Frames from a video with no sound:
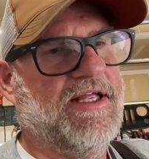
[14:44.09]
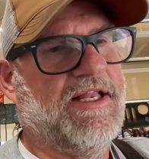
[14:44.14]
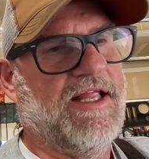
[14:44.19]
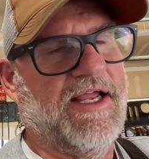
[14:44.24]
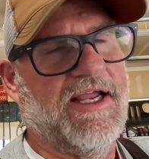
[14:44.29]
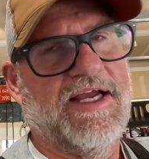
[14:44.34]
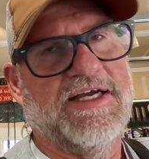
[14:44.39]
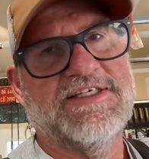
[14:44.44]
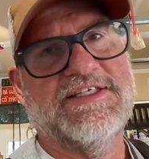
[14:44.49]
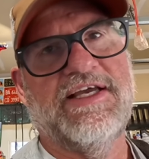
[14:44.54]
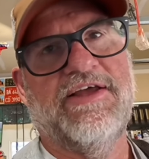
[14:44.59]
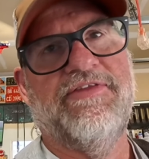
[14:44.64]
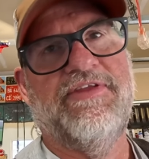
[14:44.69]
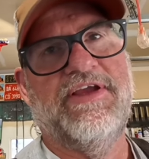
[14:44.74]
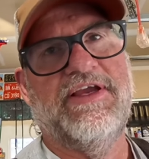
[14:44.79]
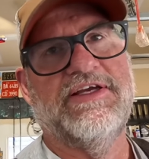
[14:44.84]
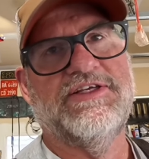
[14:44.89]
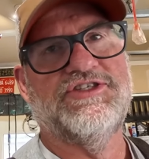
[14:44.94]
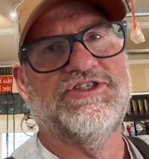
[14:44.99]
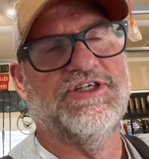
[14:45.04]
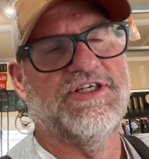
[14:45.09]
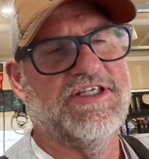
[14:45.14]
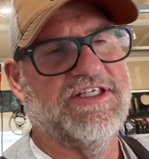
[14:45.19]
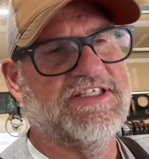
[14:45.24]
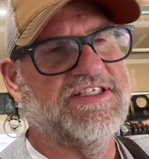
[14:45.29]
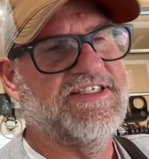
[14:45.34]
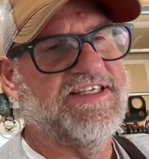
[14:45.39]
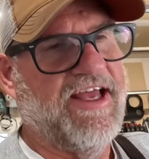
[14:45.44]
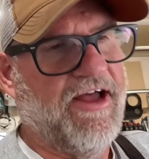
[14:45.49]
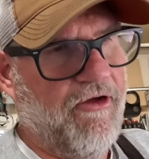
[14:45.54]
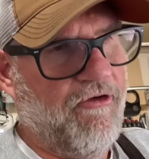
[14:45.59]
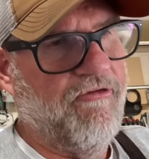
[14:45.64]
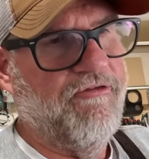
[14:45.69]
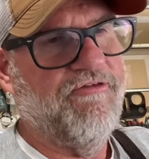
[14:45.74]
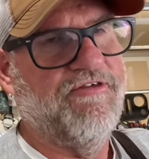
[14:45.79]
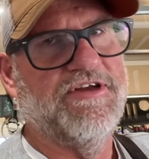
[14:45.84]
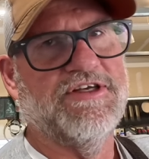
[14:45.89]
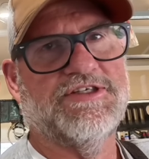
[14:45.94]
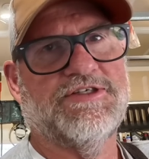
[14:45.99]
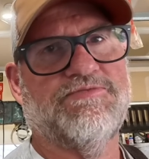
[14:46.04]
like I said, the engine
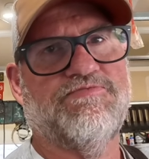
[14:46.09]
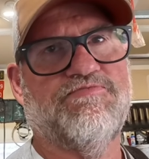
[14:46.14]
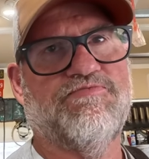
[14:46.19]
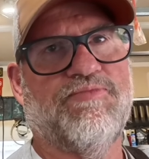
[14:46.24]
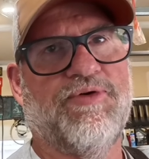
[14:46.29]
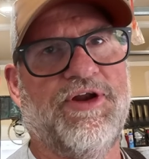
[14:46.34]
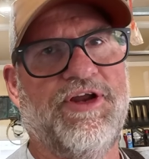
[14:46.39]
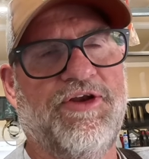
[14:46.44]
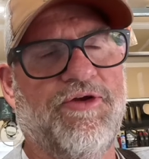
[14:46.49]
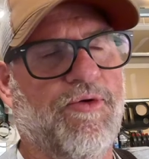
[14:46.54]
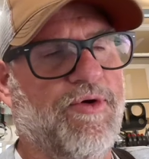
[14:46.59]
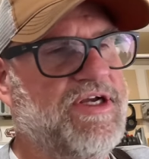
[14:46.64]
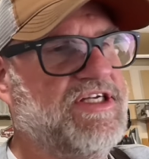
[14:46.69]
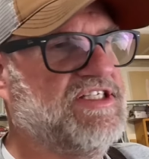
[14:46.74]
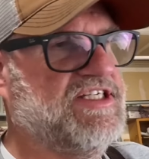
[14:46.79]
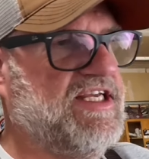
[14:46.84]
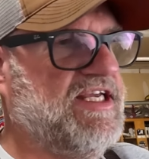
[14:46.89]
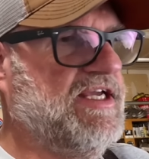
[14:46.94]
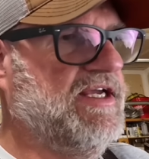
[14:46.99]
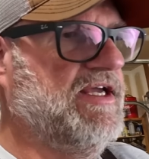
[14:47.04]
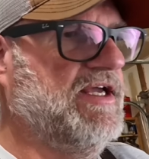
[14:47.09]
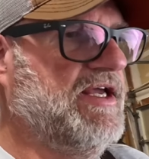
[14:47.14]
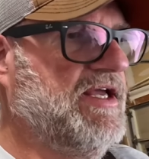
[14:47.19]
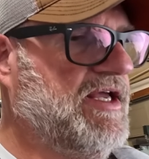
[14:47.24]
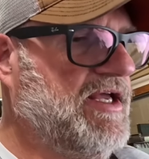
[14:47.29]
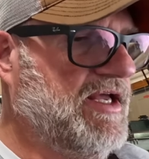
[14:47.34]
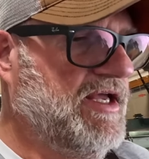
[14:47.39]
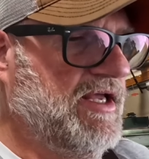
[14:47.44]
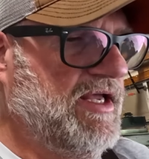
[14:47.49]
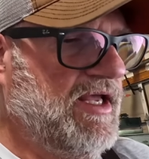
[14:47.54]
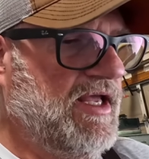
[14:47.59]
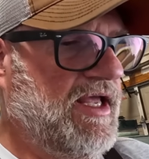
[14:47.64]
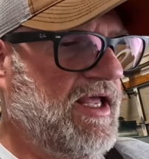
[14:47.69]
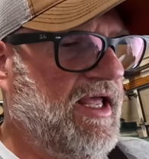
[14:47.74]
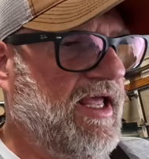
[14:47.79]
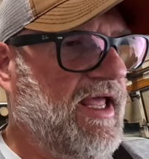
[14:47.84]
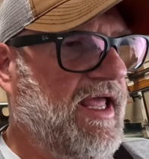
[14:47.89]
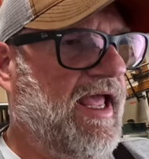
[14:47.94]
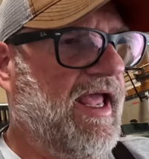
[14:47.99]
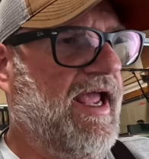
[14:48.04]
itself is pretty noisy,
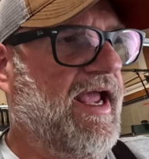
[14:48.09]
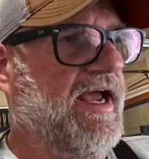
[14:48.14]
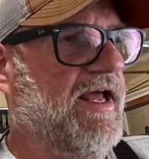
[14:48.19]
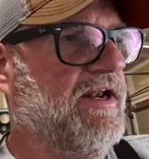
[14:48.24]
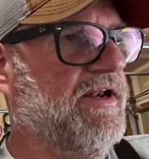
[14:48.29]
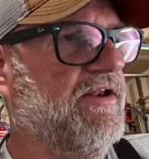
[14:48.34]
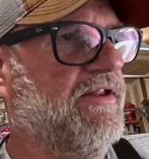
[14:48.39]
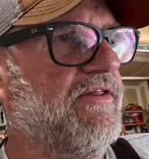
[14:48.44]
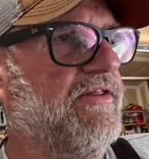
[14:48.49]
and